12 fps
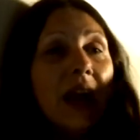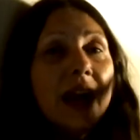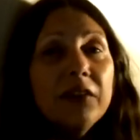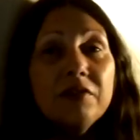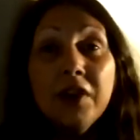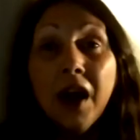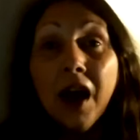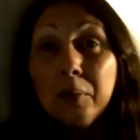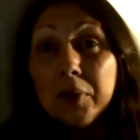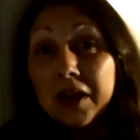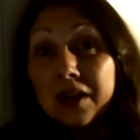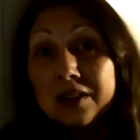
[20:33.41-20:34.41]
have not
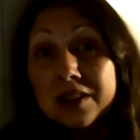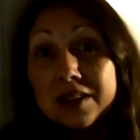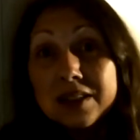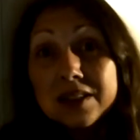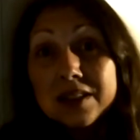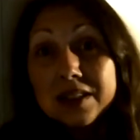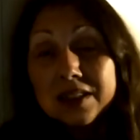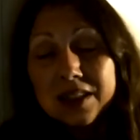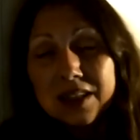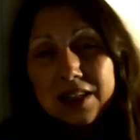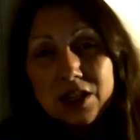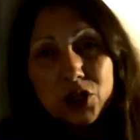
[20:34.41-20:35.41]
been
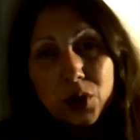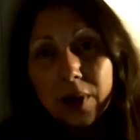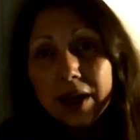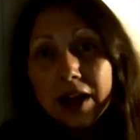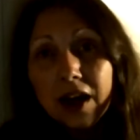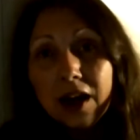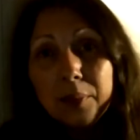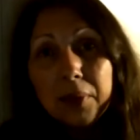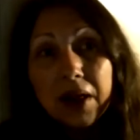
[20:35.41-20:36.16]
consistently showing up.